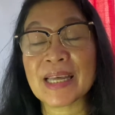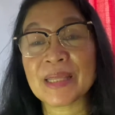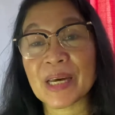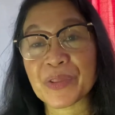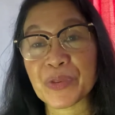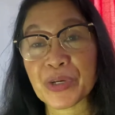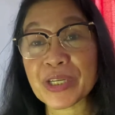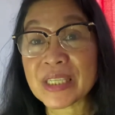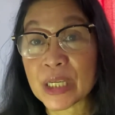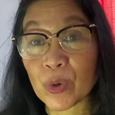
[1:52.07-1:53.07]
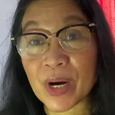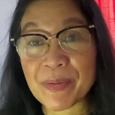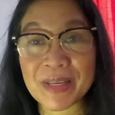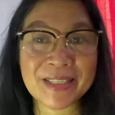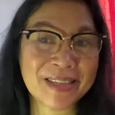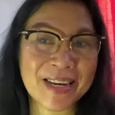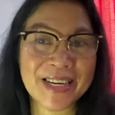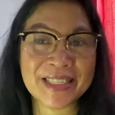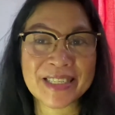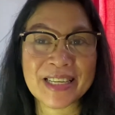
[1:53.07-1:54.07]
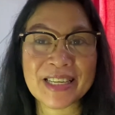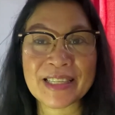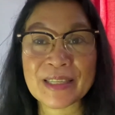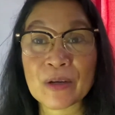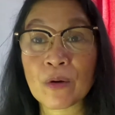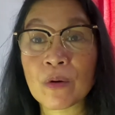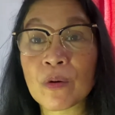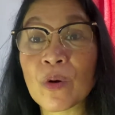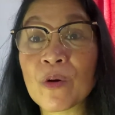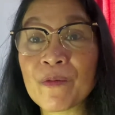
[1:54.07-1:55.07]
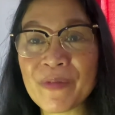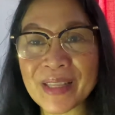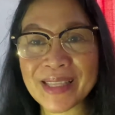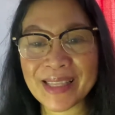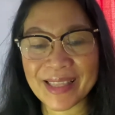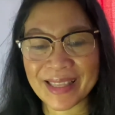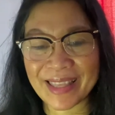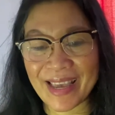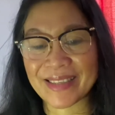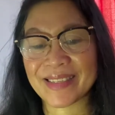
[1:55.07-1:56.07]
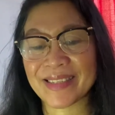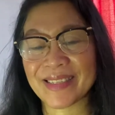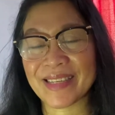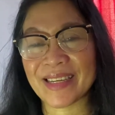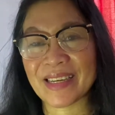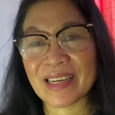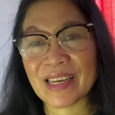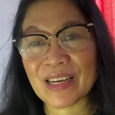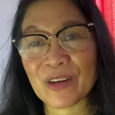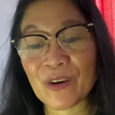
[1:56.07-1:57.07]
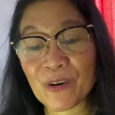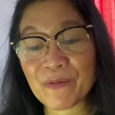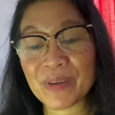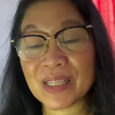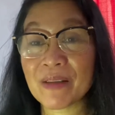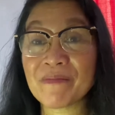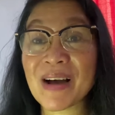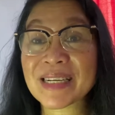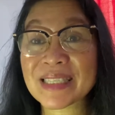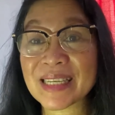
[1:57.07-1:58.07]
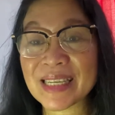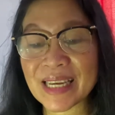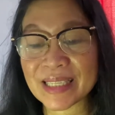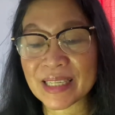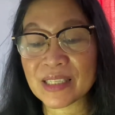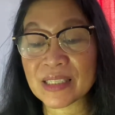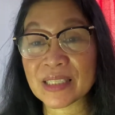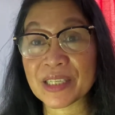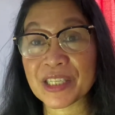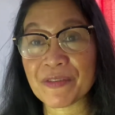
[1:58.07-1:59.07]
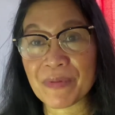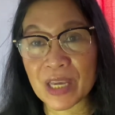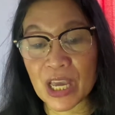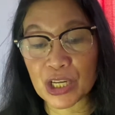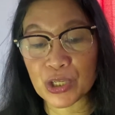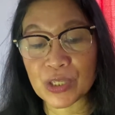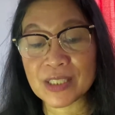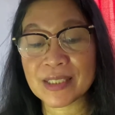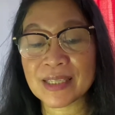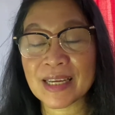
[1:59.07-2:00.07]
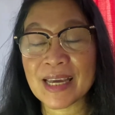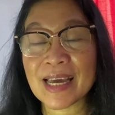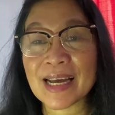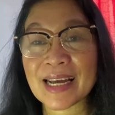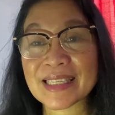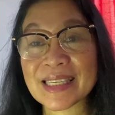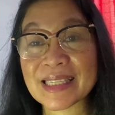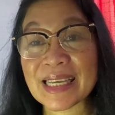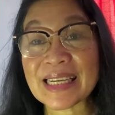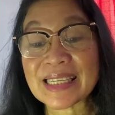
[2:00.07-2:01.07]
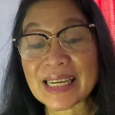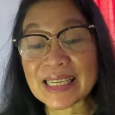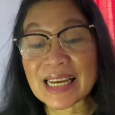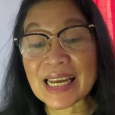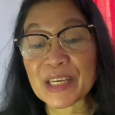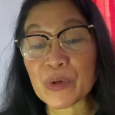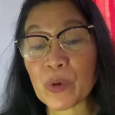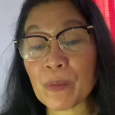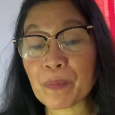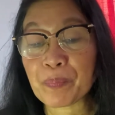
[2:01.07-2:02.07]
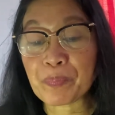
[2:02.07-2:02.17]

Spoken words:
The third requirements guys, COVID test. COVID vaccinated certification. Kasi tingnan nila yung